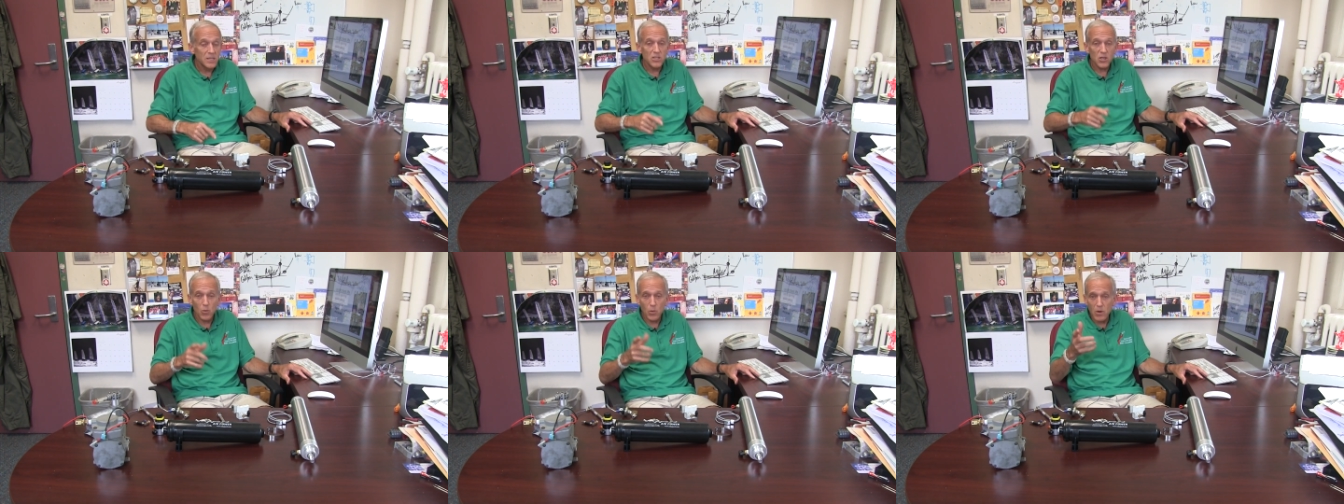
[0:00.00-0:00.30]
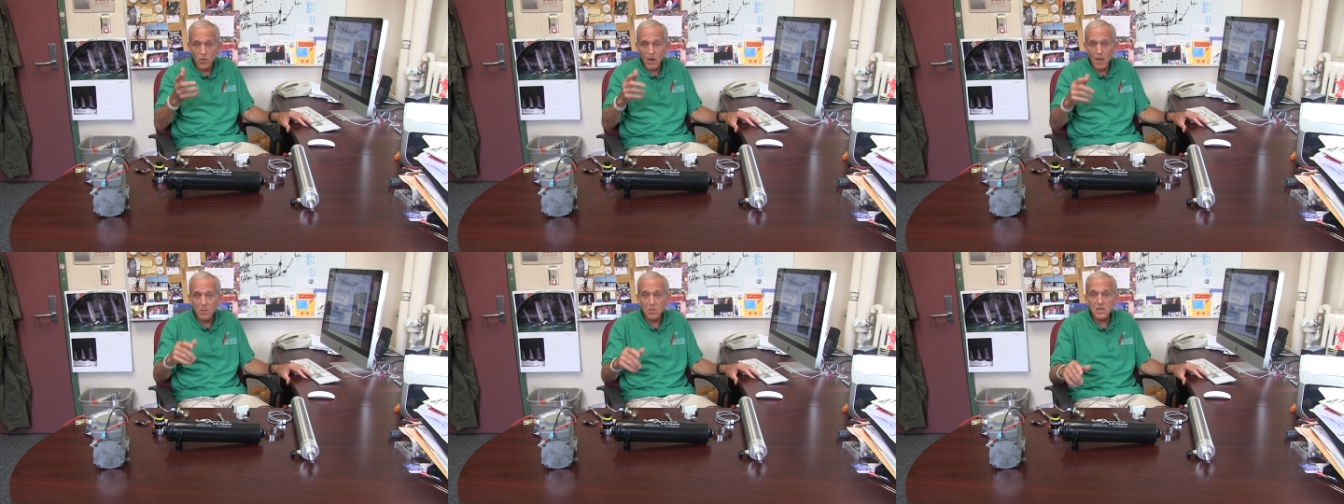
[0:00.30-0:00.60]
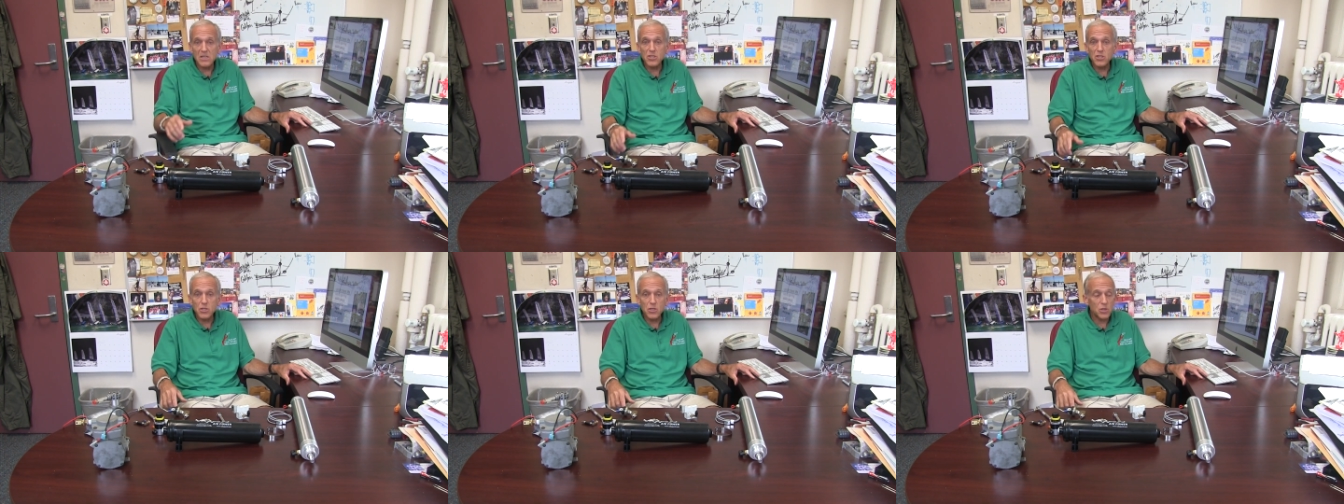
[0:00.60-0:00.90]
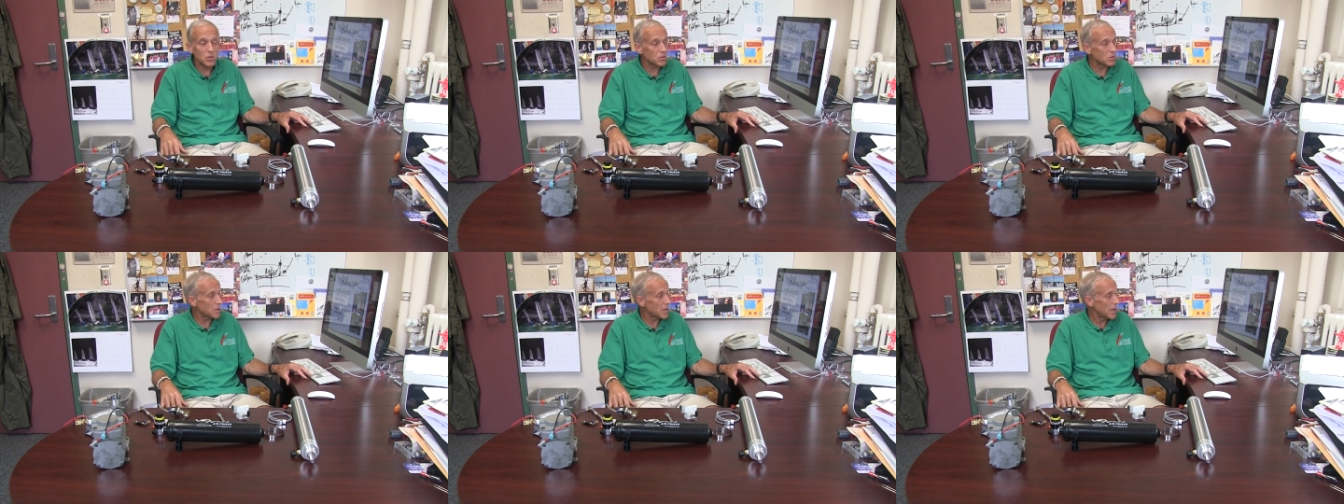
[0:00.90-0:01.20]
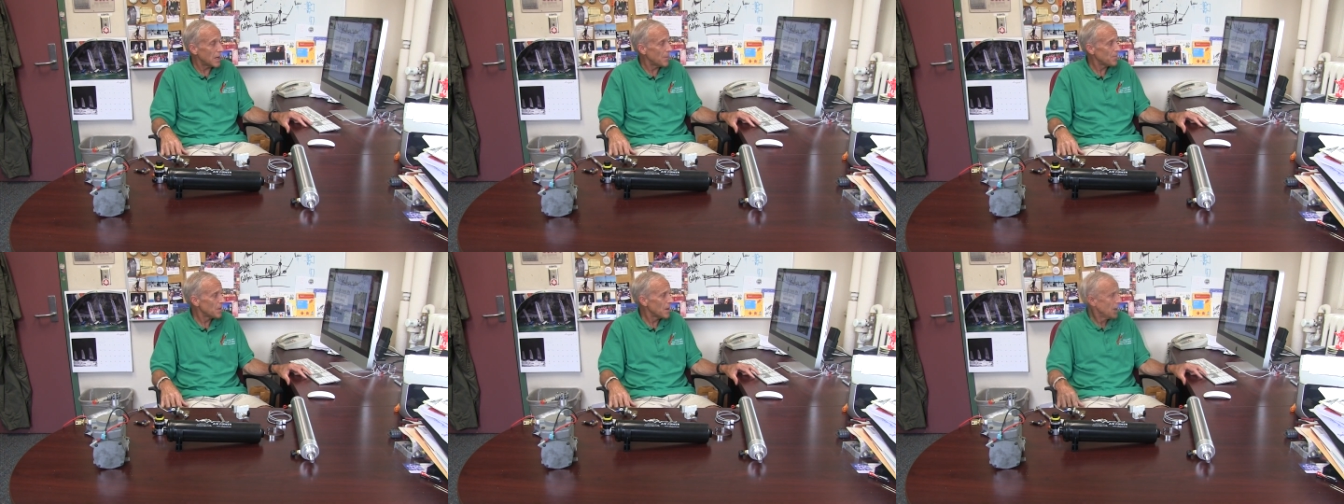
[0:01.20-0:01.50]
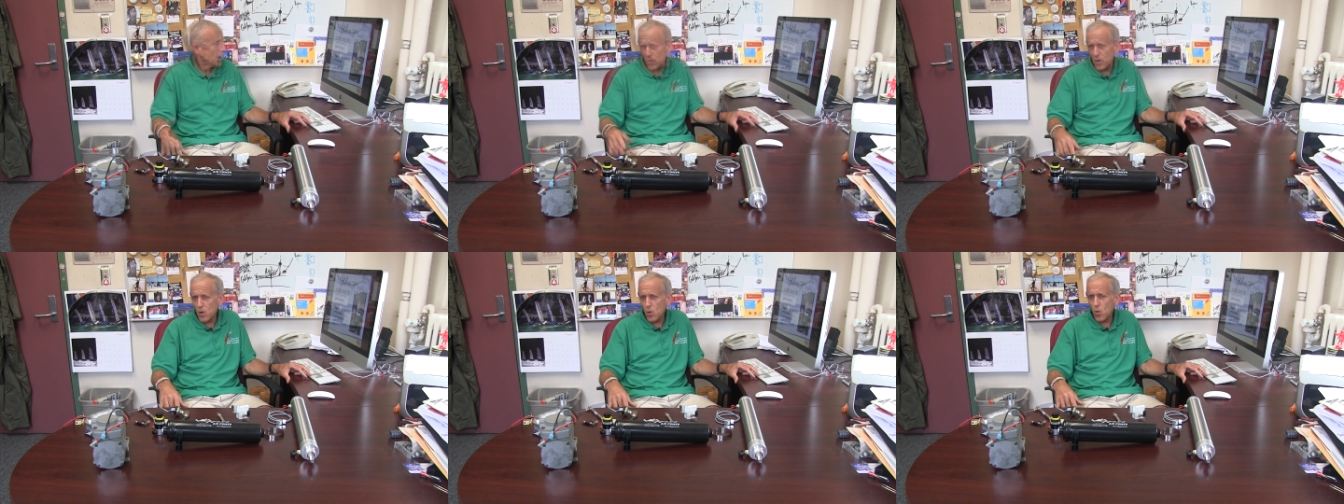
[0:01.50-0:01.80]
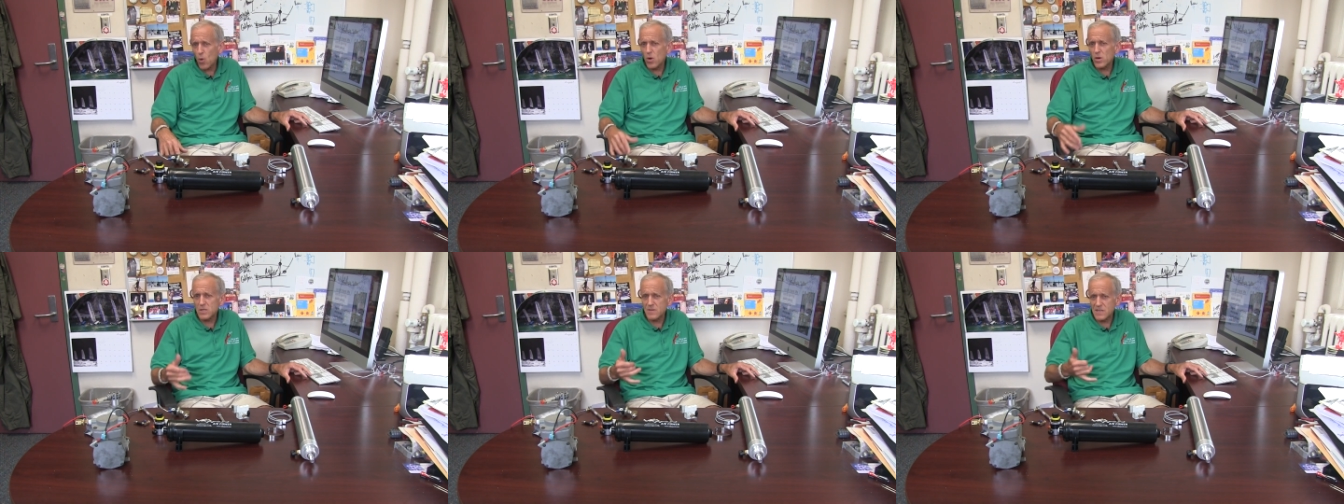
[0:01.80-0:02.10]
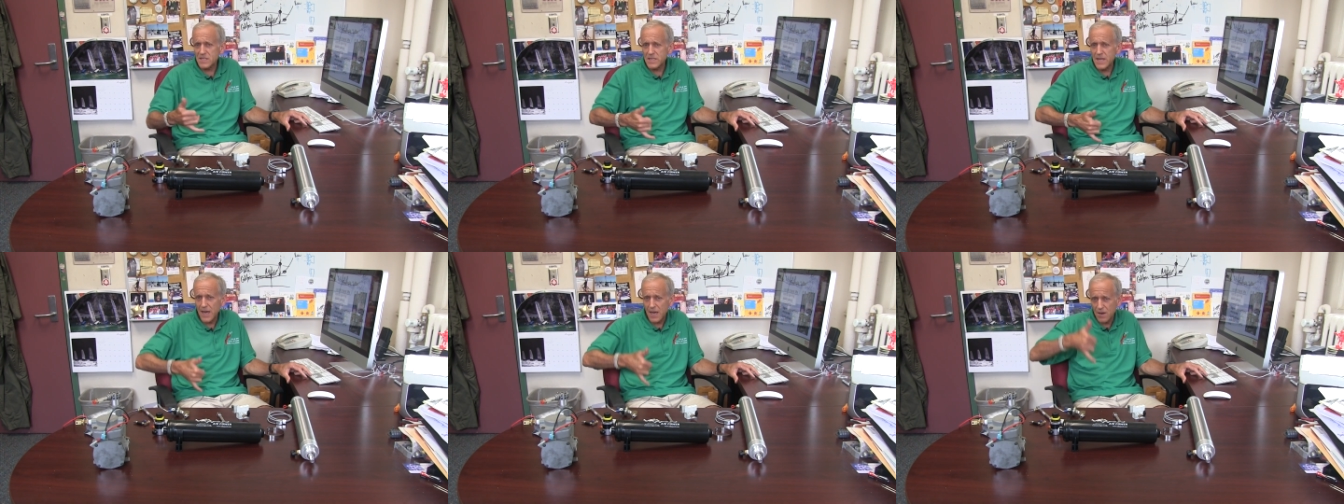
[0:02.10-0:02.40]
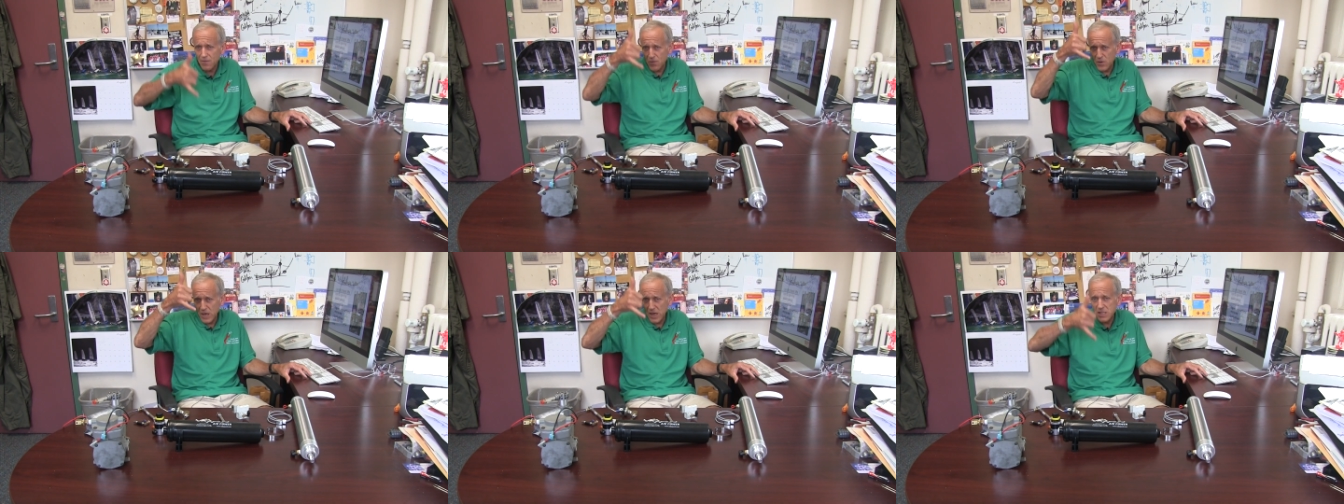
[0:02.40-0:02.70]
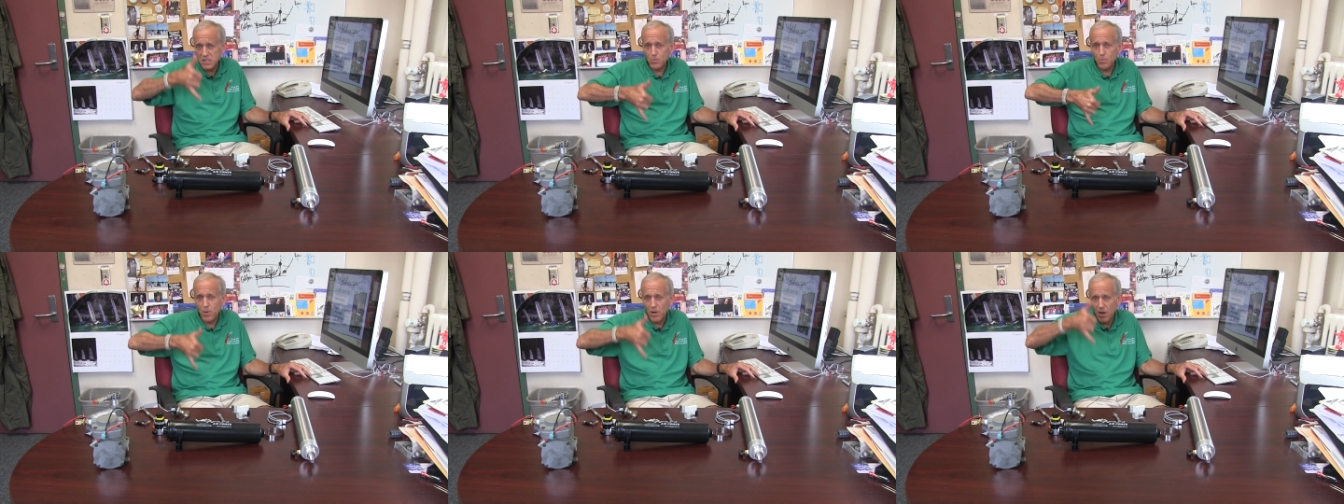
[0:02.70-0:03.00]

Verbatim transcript: So we were able to shoot uh, three quarters of a second for each